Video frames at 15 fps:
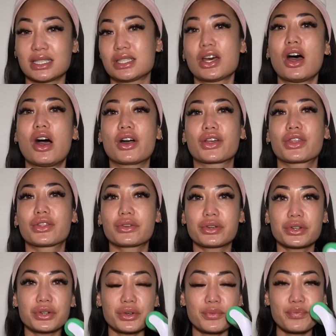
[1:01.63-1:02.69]
a talk
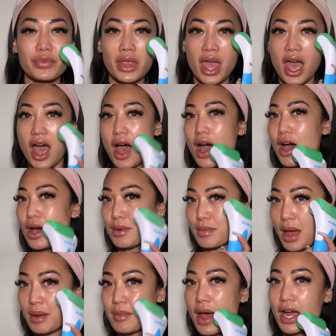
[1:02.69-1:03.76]
through. I'm